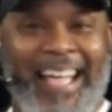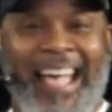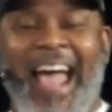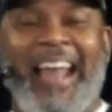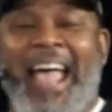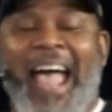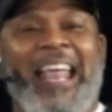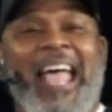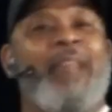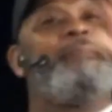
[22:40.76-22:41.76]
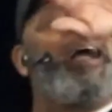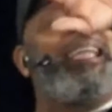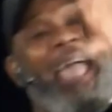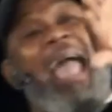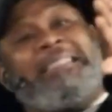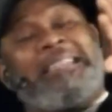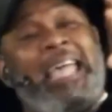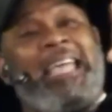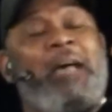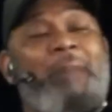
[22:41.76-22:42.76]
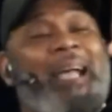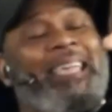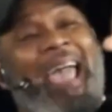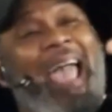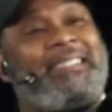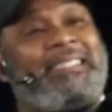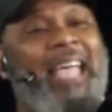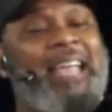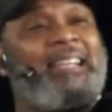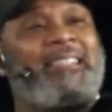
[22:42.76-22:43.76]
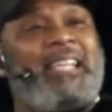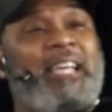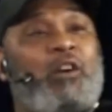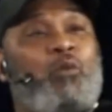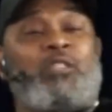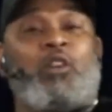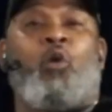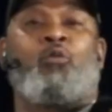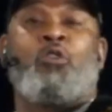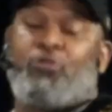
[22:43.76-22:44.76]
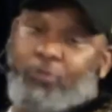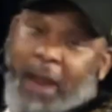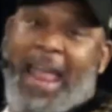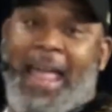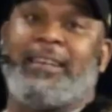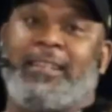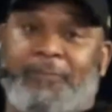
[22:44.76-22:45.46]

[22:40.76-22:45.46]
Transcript: and my gas tank, the signal was on red